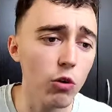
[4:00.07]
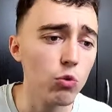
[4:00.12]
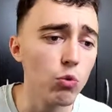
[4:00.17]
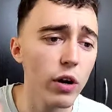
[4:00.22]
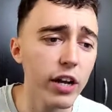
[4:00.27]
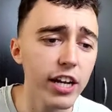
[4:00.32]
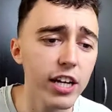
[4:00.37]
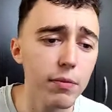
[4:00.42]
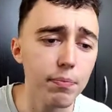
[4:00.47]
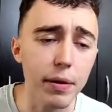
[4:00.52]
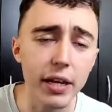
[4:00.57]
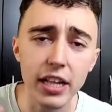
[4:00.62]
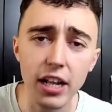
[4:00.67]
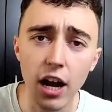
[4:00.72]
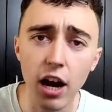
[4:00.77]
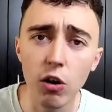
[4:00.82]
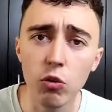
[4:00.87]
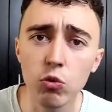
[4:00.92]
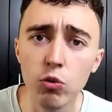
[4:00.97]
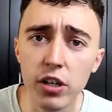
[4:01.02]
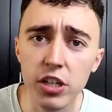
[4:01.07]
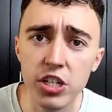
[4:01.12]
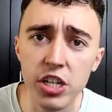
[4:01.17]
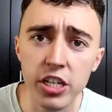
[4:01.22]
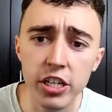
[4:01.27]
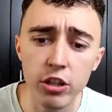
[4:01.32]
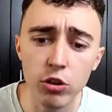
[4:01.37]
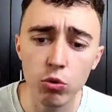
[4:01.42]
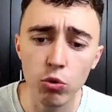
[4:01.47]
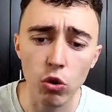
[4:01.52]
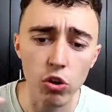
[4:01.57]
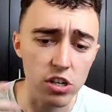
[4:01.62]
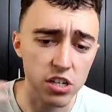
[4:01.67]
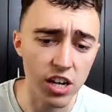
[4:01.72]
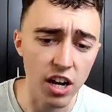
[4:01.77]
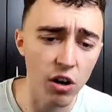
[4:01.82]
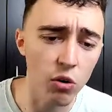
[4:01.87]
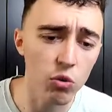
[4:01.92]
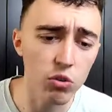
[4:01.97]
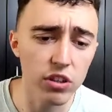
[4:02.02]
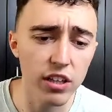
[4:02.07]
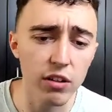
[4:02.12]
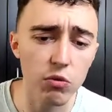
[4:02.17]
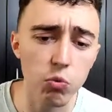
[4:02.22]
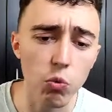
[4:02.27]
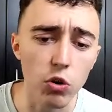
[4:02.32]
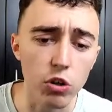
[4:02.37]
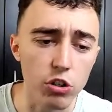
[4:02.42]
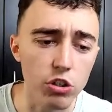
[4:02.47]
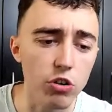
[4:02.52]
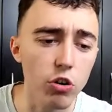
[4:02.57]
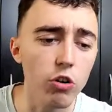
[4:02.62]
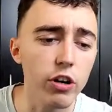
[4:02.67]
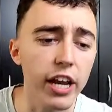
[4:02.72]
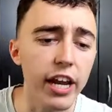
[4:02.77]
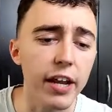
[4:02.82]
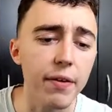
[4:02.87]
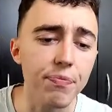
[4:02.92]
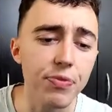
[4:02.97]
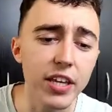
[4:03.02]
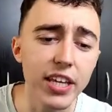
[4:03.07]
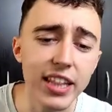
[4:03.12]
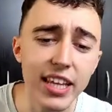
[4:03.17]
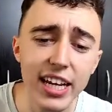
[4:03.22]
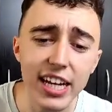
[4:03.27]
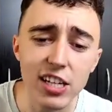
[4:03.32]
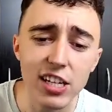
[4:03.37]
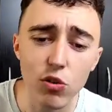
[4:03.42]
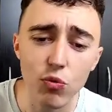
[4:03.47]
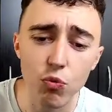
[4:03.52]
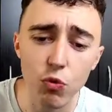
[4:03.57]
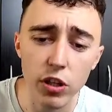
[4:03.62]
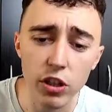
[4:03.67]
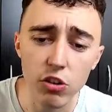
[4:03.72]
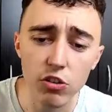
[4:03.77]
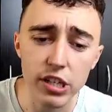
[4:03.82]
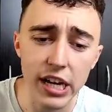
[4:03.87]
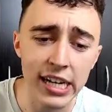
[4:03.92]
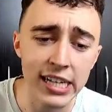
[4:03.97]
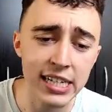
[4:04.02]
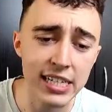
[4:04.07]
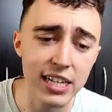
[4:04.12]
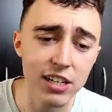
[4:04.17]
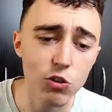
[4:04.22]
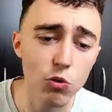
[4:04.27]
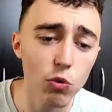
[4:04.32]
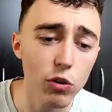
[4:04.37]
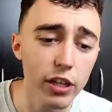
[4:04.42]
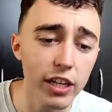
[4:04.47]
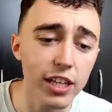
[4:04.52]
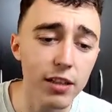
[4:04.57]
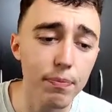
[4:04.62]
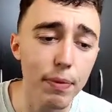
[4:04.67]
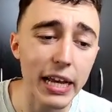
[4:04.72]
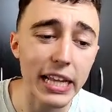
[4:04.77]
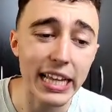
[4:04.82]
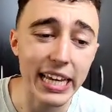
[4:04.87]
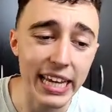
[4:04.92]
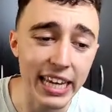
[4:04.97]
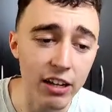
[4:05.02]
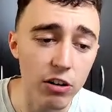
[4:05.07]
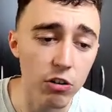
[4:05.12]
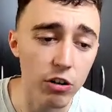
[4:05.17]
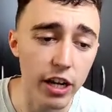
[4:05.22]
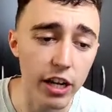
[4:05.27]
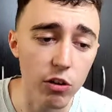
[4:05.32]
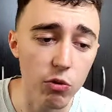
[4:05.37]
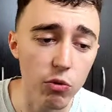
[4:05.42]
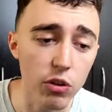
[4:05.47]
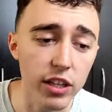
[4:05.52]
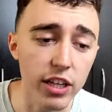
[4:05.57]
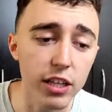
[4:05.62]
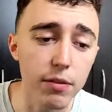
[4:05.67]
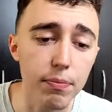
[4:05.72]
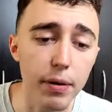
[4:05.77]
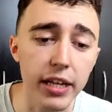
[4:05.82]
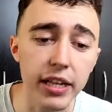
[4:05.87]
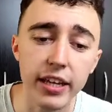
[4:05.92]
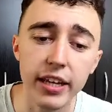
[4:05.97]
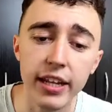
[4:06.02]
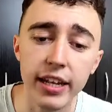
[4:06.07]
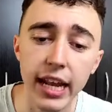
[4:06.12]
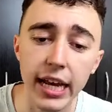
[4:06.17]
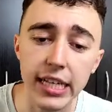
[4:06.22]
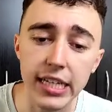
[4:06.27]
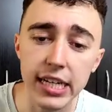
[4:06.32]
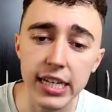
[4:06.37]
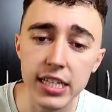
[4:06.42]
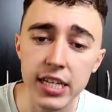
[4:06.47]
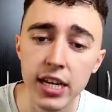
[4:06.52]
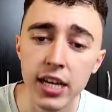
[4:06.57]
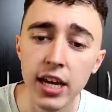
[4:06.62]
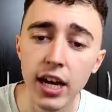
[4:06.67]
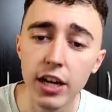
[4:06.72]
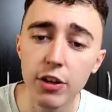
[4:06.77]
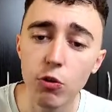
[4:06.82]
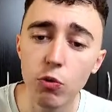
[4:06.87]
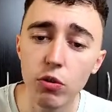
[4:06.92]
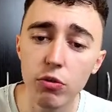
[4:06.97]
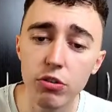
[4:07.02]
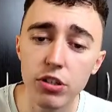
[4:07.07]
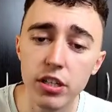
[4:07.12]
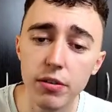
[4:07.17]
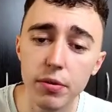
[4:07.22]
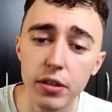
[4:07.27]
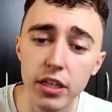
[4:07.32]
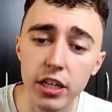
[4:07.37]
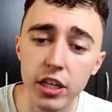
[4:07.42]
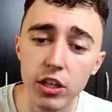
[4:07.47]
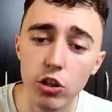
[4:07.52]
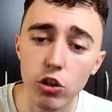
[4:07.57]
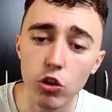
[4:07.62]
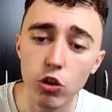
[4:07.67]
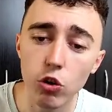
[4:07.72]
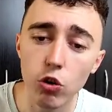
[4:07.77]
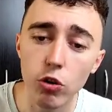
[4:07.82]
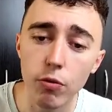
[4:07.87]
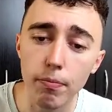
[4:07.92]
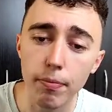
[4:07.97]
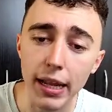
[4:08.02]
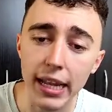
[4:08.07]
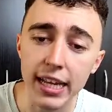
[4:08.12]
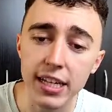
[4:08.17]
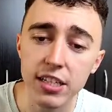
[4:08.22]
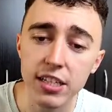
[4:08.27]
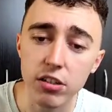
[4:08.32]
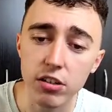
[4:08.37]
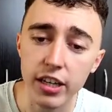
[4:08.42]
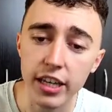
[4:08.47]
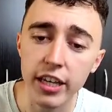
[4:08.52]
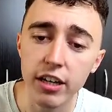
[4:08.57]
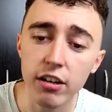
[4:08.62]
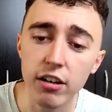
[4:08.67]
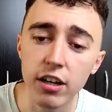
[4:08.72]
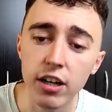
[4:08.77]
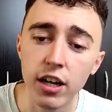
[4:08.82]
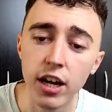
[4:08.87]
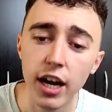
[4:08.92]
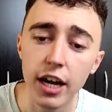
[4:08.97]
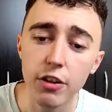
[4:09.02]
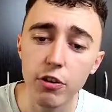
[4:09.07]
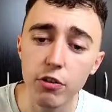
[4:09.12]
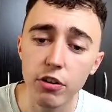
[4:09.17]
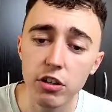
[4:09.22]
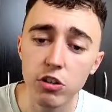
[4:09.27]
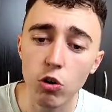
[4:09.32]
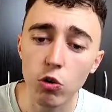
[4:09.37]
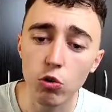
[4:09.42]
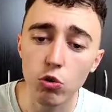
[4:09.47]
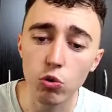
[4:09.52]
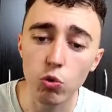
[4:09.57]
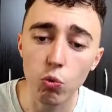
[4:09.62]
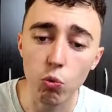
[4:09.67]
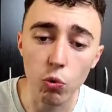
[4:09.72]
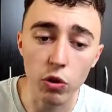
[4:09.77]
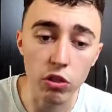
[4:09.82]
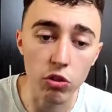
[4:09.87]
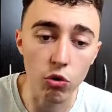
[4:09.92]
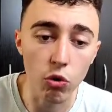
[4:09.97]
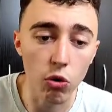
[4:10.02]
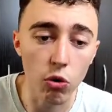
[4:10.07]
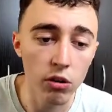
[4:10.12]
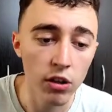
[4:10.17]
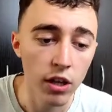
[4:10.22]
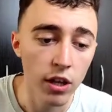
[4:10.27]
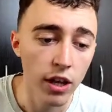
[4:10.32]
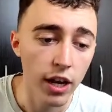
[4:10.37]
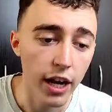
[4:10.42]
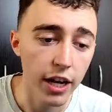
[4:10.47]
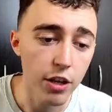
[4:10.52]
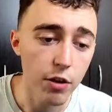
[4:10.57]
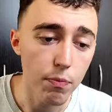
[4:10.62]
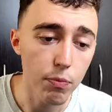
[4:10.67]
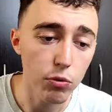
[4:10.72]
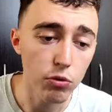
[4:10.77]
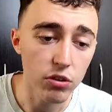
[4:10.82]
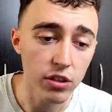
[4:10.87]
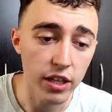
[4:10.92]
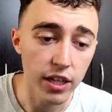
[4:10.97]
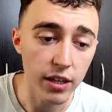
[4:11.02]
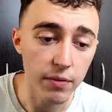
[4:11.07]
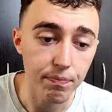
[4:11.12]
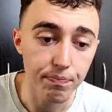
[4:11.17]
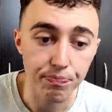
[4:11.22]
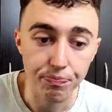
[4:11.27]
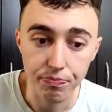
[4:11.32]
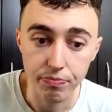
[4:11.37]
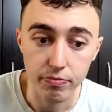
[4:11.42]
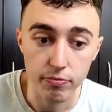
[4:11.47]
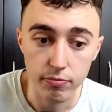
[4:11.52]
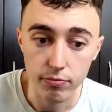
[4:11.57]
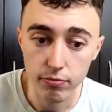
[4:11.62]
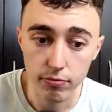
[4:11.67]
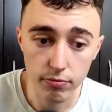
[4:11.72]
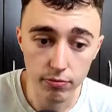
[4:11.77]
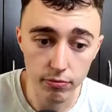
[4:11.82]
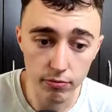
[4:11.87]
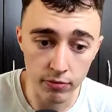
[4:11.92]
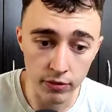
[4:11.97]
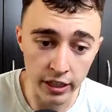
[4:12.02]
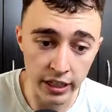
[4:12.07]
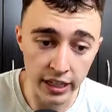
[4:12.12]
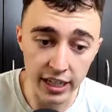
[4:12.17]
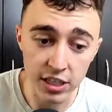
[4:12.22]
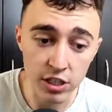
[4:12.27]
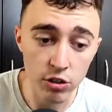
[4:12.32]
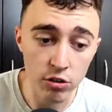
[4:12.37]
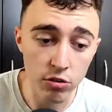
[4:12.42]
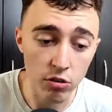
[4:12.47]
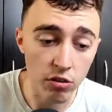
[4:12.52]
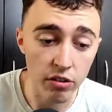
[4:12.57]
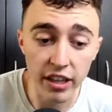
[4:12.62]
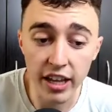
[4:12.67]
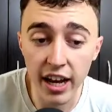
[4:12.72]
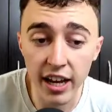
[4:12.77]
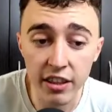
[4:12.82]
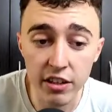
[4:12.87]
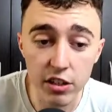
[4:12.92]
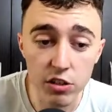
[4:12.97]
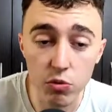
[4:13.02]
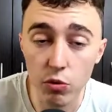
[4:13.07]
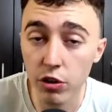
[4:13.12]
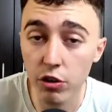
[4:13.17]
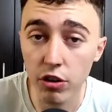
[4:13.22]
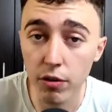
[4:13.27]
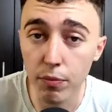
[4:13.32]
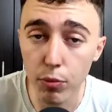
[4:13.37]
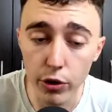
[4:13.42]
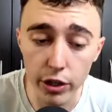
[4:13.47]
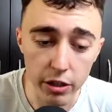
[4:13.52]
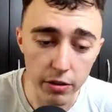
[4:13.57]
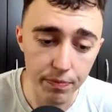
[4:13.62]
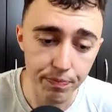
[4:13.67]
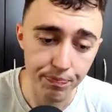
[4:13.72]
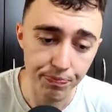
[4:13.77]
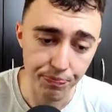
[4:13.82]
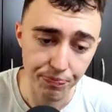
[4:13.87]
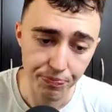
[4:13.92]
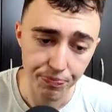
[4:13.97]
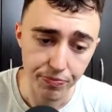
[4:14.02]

How do I get paid? How do I change it to dollars? How all that works? Okay, in the case of Windows, as I said, you will get paid here, okay? You will get paid in NiceHash and you will receive it in your balance here, and you just go to withdrawal and you put the direction or the address where you can put it.